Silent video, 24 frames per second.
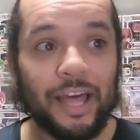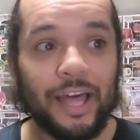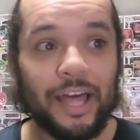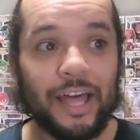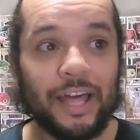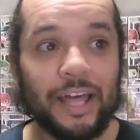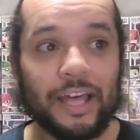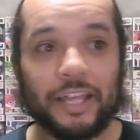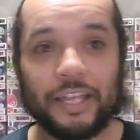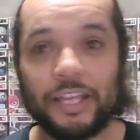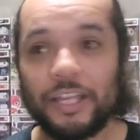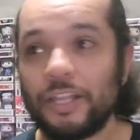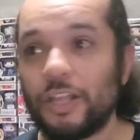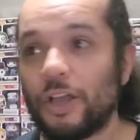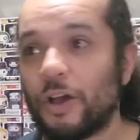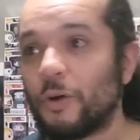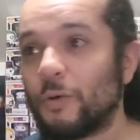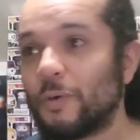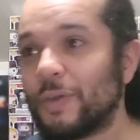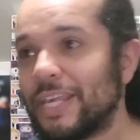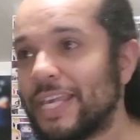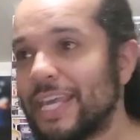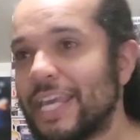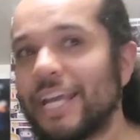You
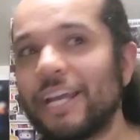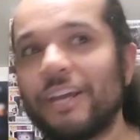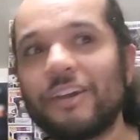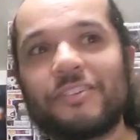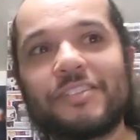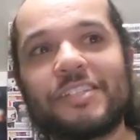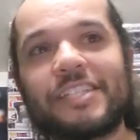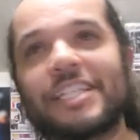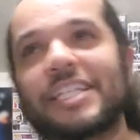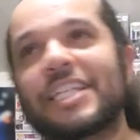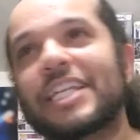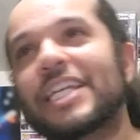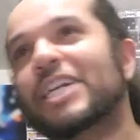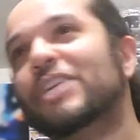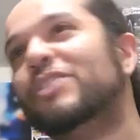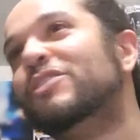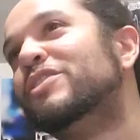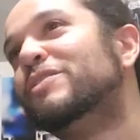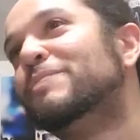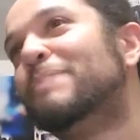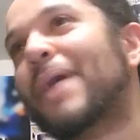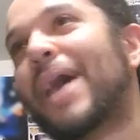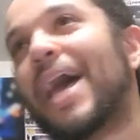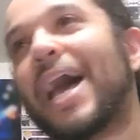know, years and
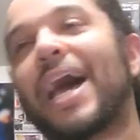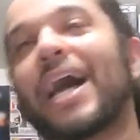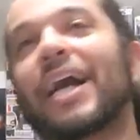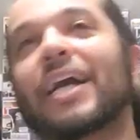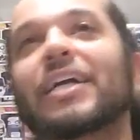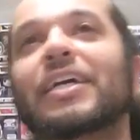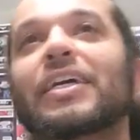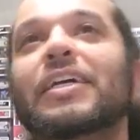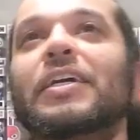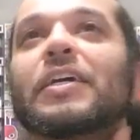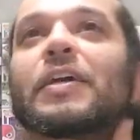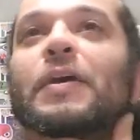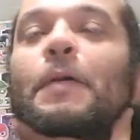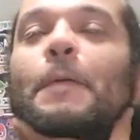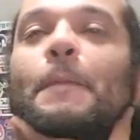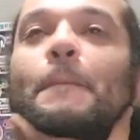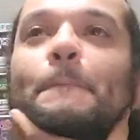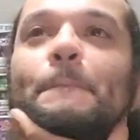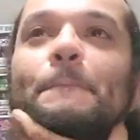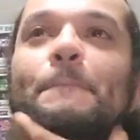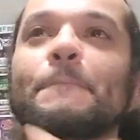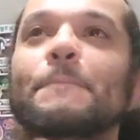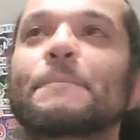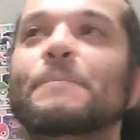years back.
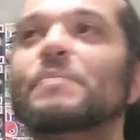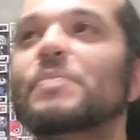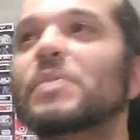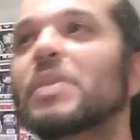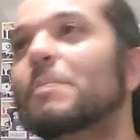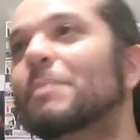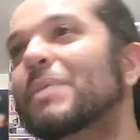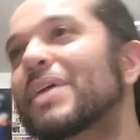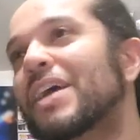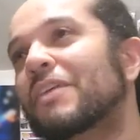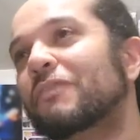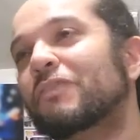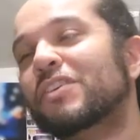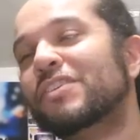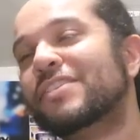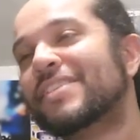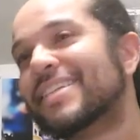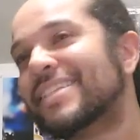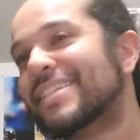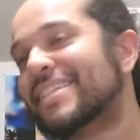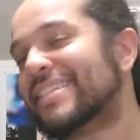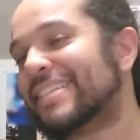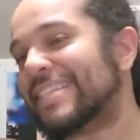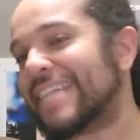But ever
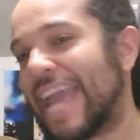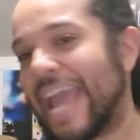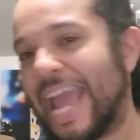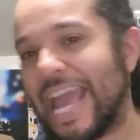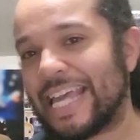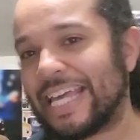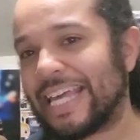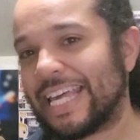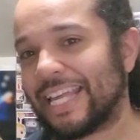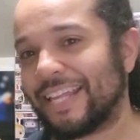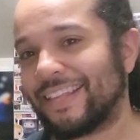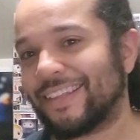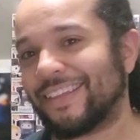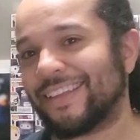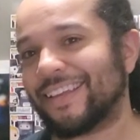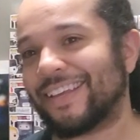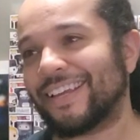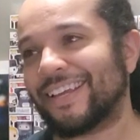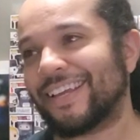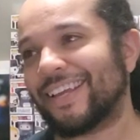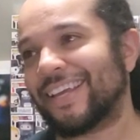since Taken,